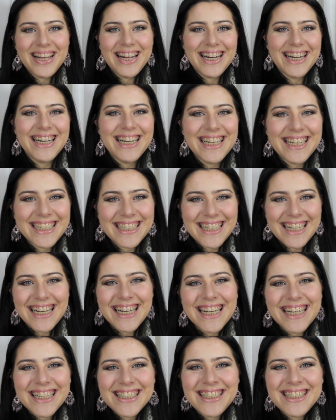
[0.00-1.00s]
weird.
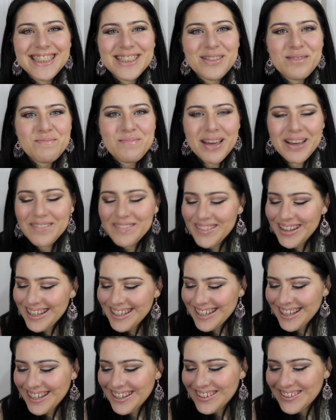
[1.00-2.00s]
I'm just a big
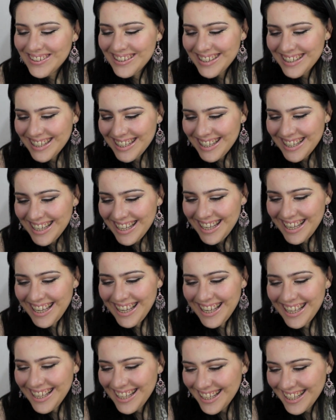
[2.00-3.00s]
weirdo.
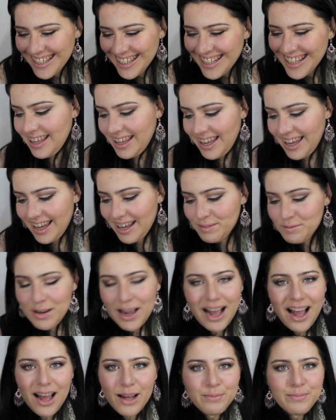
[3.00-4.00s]
Yeah,
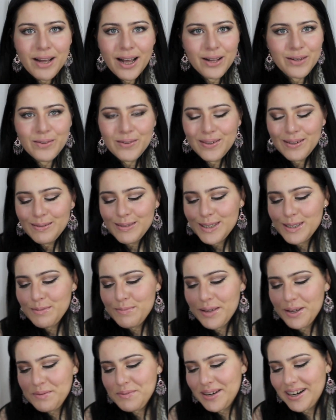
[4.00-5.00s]
I'm not cool, I'm just
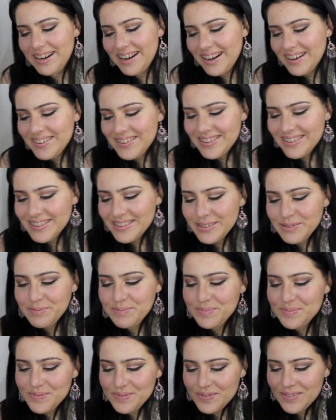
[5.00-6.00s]
a big weirdo.
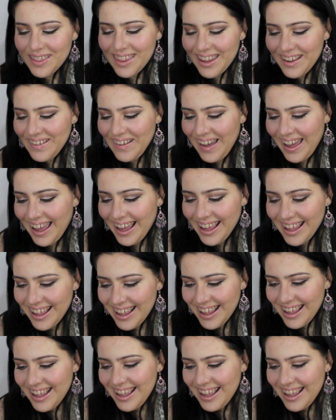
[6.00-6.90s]
Okay.